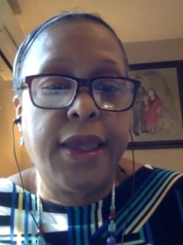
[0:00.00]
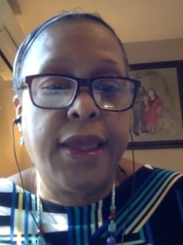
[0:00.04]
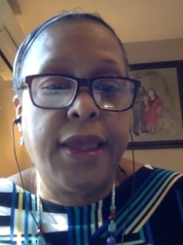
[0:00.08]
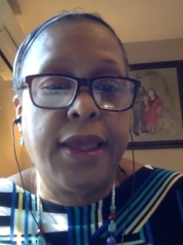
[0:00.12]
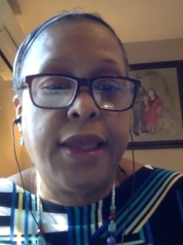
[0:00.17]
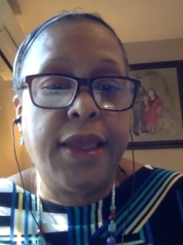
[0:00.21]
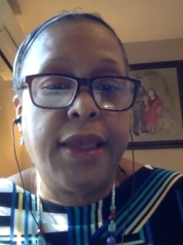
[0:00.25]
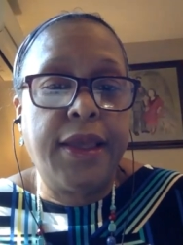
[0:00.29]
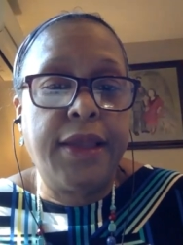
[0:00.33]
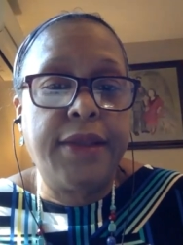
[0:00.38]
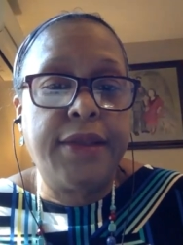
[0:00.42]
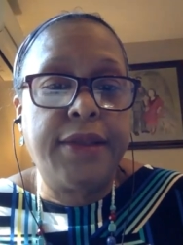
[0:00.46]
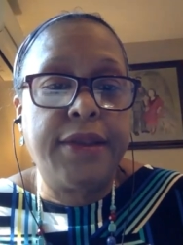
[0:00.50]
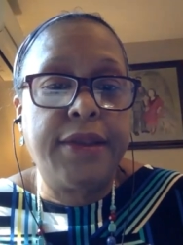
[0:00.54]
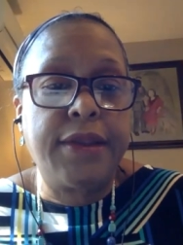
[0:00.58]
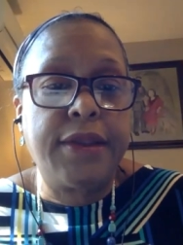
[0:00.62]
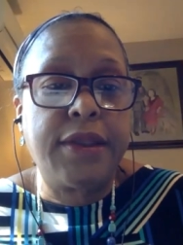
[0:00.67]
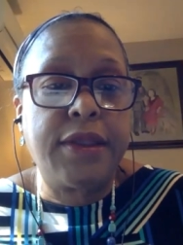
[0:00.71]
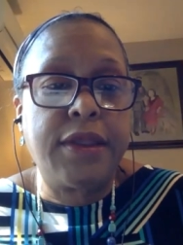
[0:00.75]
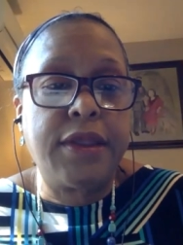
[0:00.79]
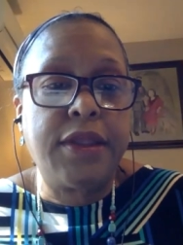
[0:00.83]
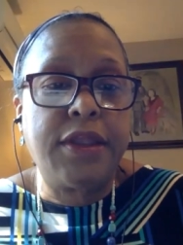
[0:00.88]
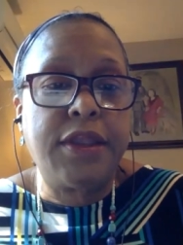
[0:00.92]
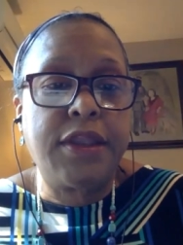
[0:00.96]
And
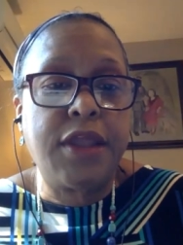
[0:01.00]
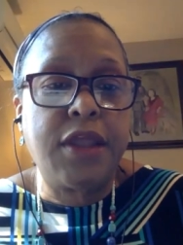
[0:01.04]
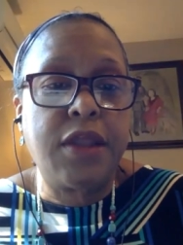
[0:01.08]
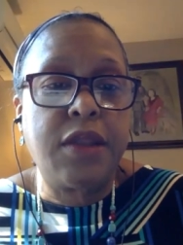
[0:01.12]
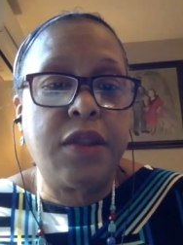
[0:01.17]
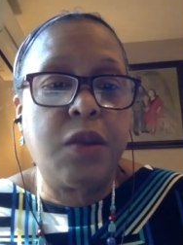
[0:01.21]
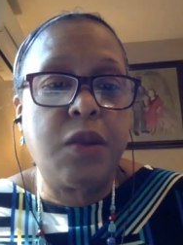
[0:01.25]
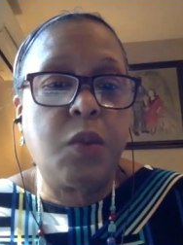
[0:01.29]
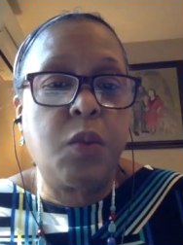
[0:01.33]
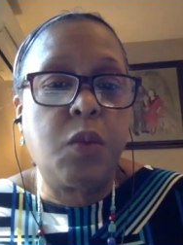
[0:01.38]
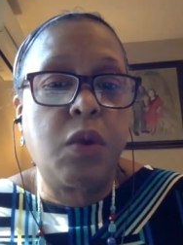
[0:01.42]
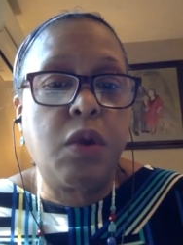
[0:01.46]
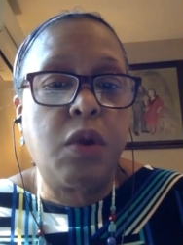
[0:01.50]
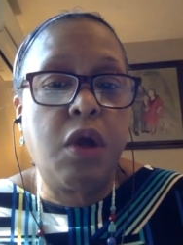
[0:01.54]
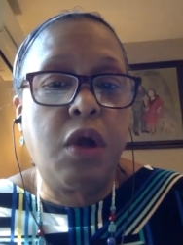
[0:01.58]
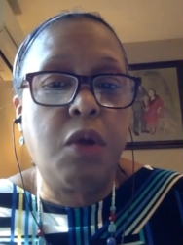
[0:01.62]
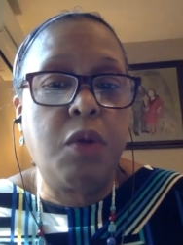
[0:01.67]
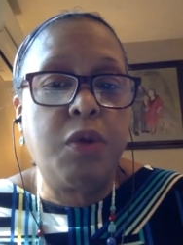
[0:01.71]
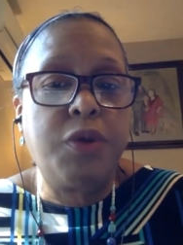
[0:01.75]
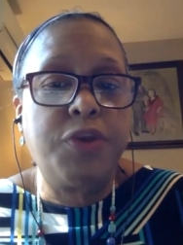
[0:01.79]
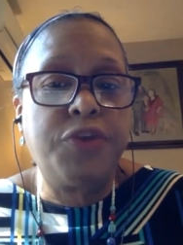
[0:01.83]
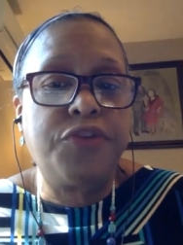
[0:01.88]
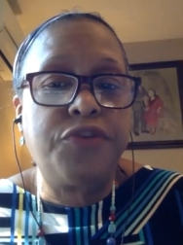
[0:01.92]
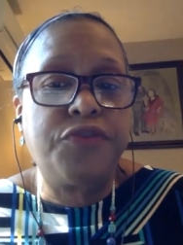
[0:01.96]
he said that we're
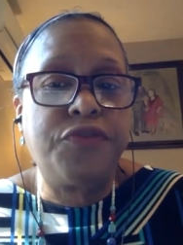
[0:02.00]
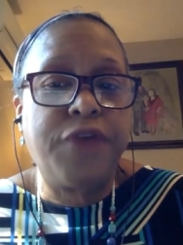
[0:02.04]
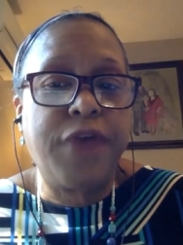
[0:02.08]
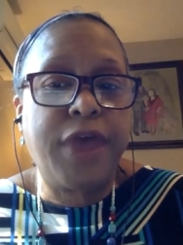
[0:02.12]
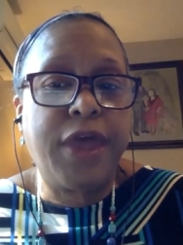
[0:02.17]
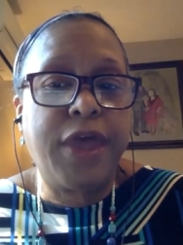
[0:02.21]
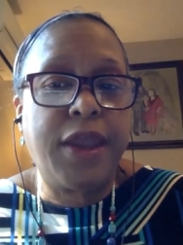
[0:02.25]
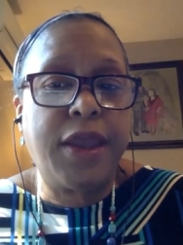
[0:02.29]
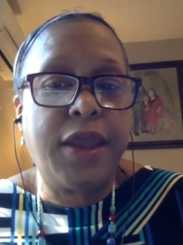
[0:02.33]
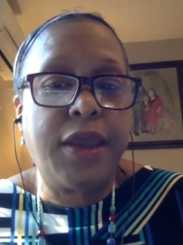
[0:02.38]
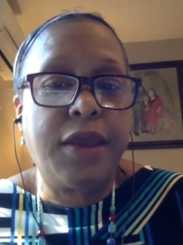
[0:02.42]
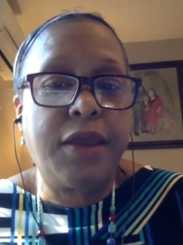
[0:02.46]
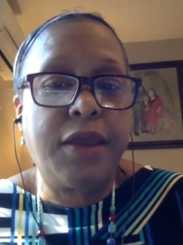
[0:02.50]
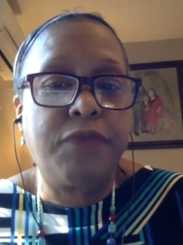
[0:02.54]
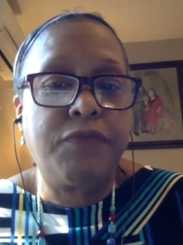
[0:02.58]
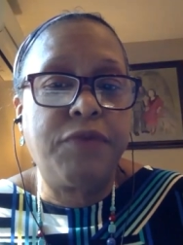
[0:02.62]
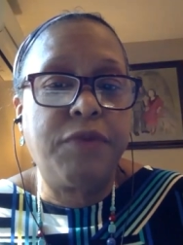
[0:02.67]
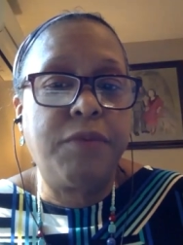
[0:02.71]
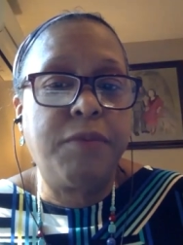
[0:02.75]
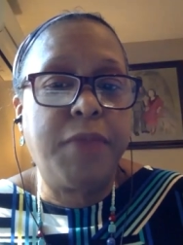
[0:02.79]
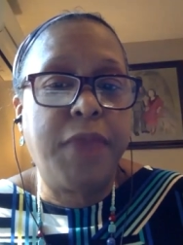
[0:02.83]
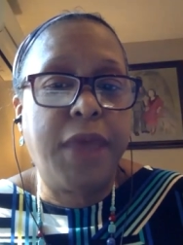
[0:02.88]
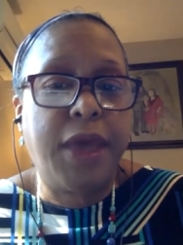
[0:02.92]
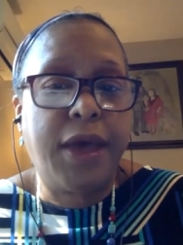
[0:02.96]
always fighting
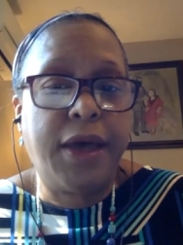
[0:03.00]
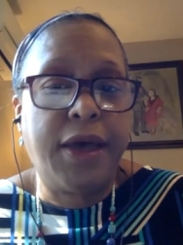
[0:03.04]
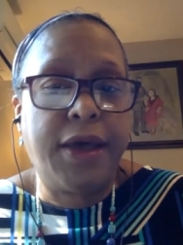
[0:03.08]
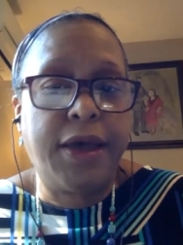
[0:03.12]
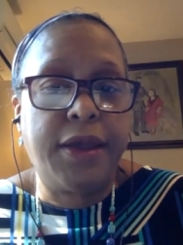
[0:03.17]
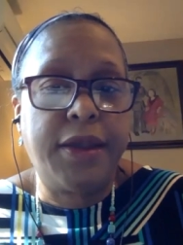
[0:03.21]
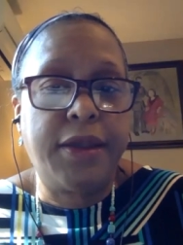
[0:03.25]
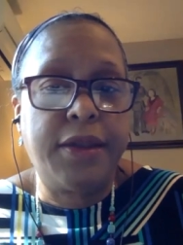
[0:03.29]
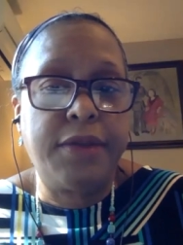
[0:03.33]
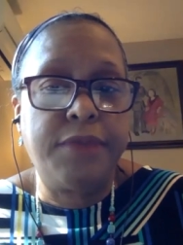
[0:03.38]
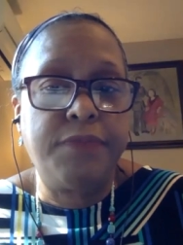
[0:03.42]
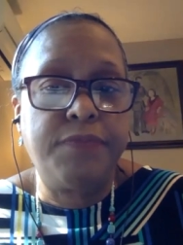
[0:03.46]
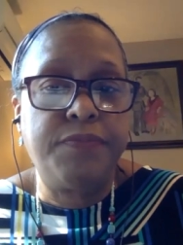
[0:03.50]
from behind.